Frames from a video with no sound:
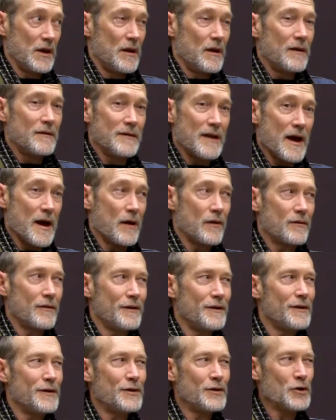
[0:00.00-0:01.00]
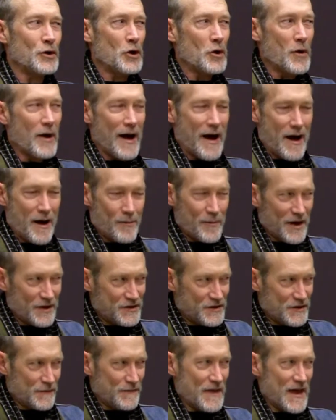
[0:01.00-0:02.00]
Yes. Now, you know, how
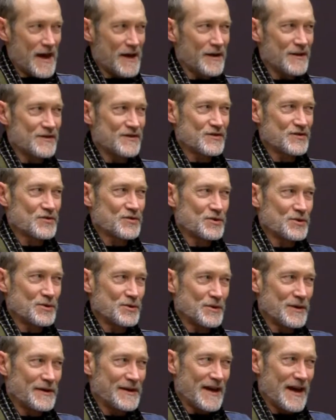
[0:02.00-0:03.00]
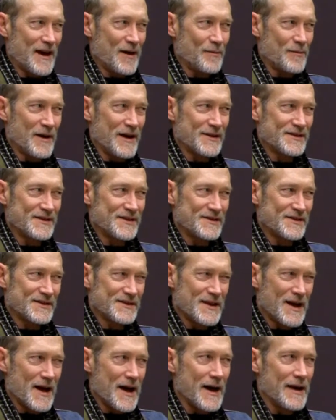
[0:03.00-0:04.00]
much of that is true and how much is
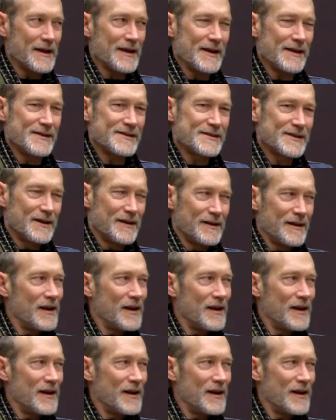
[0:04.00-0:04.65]
not is